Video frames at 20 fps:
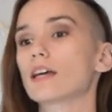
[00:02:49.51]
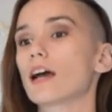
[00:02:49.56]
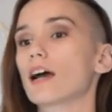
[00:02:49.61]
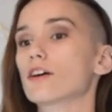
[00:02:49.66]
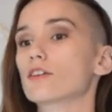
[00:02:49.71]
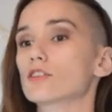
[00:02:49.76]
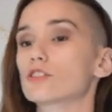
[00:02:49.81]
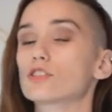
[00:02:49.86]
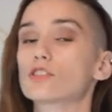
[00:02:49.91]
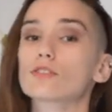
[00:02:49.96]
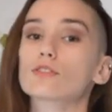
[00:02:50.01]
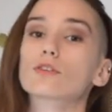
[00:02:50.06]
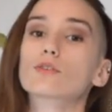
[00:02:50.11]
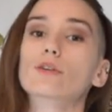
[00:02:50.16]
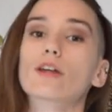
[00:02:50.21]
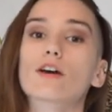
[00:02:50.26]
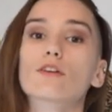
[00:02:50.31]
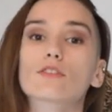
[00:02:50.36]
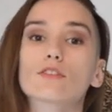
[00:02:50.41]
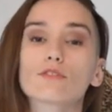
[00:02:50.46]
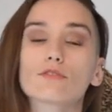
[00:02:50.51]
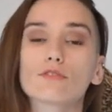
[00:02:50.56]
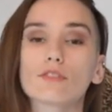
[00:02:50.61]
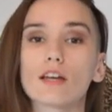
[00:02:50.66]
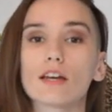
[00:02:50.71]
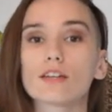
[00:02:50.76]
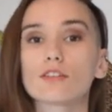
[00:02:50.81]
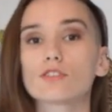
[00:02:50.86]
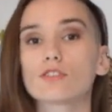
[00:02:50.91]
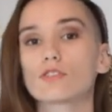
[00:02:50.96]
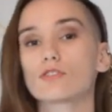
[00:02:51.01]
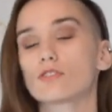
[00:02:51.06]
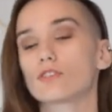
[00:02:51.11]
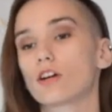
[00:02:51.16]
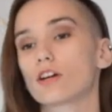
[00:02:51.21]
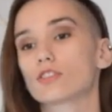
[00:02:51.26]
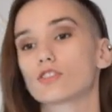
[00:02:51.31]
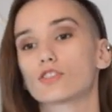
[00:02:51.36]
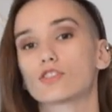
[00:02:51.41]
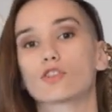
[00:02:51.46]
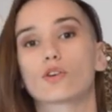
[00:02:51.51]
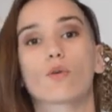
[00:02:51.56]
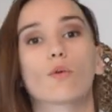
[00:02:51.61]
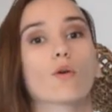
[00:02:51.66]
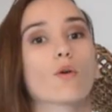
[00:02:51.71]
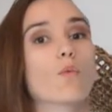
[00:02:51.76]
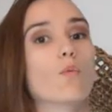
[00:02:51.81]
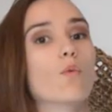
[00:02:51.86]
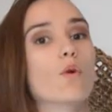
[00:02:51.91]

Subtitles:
how to slow down their flight so they're not just going